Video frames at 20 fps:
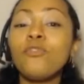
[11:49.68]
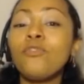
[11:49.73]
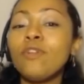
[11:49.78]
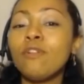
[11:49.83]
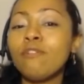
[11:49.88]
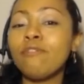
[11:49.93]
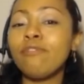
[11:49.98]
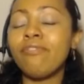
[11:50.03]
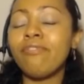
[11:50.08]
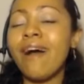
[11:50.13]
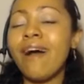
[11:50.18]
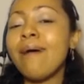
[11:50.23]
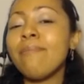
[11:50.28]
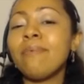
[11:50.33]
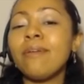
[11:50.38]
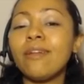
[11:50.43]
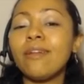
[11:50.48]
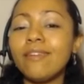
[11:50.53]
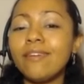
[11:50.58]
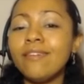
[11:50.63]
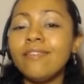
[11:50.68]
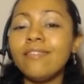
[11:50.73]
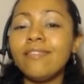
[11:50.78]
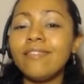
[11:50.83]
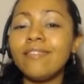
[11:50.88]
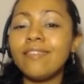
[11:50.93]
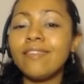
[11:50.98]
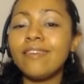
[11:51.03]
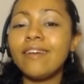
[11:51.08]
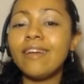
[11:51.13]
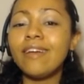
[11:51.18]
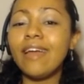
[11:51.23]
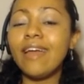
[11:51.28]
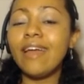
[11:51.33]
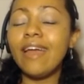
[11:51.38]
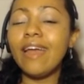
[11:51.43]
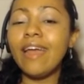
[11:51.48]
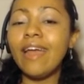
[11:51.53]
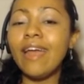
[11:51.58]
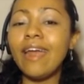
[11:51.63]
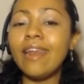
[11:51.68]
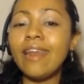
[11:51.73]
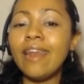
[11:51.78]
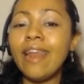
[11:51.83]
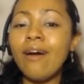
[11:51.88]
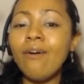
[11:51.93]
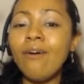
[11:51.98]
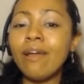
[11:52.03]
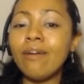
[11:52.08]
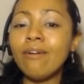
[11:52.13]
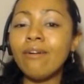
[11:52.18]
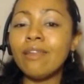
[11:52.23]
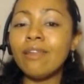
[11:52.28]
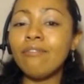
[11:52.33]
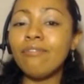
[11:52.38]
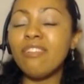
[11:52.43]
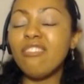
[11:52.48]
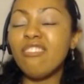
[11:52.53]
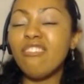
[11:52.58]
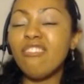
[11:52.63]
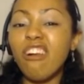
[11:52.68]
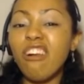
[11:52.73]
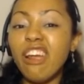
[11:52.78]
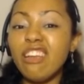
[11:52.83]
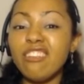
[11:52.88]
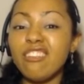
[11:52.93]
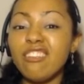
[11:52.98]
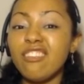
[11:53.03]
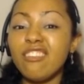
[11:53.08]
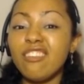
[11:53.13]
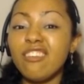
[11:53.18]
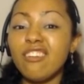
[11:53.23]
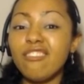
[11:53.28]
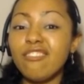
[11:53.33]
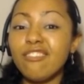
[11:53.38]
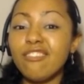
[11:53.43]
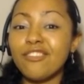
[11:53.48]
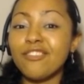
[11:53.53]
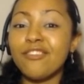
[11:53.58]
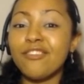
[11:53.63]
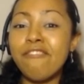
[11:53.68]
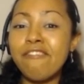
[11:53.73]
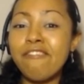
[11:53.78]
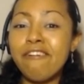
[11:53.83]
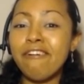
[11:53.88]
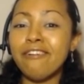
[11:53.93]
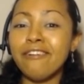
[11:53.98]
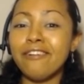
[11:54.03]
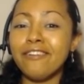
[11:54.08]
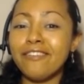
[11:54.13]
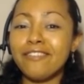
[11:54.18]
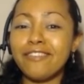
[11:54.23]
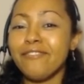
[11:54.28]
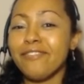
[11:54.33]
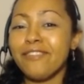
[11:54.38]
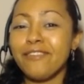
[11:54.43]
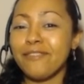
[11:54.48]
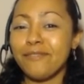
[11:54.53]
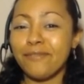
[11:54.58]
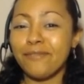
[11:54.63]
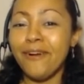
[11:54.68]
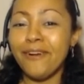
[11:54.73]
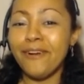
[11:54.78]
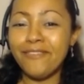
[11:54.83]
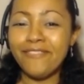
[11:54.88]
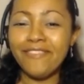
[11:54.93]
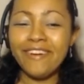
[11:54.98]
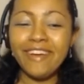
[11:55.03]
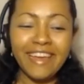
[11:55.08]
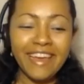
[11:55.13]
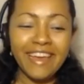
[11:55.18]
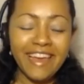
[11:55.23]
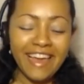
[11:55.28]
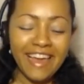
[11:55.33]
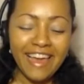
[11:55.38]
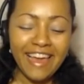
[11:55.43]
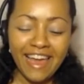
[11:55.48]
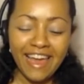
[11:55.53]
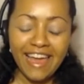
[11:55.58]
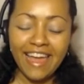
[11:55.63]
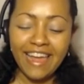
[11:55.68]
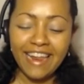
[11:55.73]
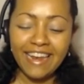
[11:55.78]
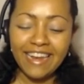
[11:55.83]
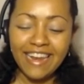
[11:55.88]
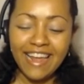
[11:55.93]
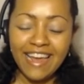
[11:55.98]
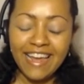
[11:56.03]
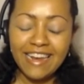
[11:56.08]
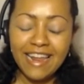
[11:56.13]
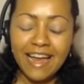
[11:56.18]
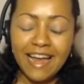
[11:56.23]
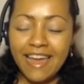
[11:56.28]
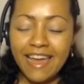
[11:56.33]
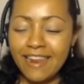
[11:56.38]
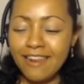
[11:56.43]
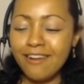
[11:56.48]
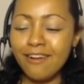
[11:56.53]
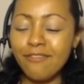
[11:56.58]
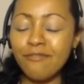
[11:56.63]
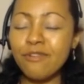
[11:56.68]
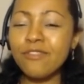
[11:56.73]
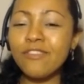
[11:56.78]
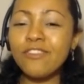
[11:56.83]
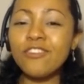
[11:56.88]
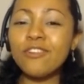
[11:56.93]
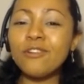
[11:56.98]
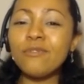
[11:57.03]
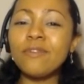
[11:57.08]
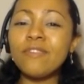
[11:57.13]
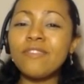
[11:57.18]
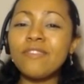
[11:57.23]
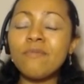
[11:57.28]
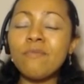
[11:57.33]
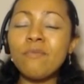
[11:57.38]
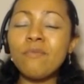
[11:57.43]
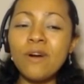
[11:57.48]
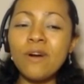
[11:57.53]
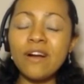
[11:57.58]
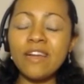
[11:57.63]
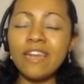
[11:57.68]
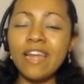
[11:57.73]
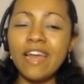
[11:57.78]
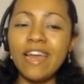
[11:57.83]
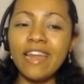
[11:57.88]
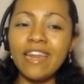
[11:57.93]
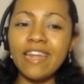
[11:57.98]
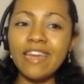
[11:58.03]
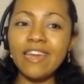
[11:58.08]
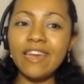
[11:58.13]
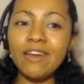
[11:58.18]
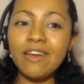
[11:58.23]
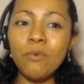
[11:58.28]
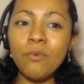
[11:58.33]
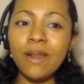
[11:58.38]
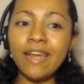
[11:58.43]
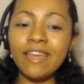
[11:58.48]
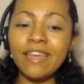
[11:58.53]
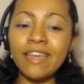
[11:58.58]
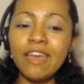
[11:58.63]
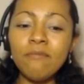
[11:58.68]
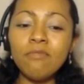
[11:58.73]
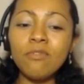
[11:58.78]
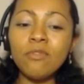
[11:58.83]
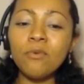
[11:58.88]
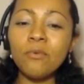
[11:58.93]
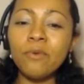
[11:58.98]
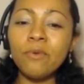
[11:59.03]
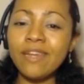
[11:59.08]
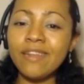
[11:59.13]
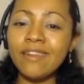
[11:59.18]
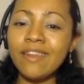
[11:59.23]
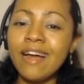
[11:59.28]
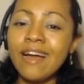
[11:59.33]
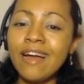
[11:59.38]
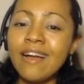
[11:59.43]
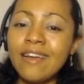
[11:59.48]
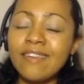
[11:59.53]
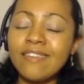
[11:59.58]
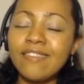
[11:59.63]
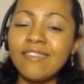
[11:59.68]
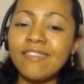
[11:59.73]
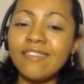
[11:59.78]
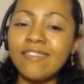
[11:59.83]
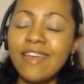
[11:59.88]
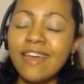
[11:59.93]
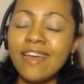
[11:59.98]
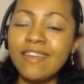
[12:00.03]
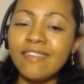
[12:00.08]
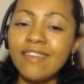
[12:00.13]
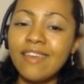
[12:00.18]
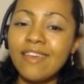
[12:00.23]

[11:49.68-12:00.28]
fabulous, and now I only feel great. What's going on? Something's wrong. And then I had a conversation with someone, and what I came to realize is that